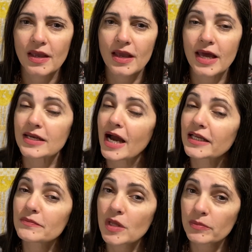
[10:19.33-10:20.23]
And
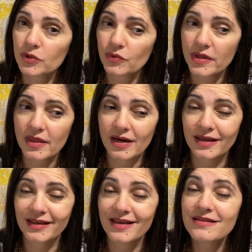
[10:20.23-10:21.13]
item number 3 that I
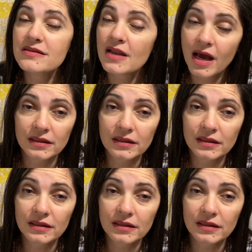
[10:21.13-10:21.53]
cannot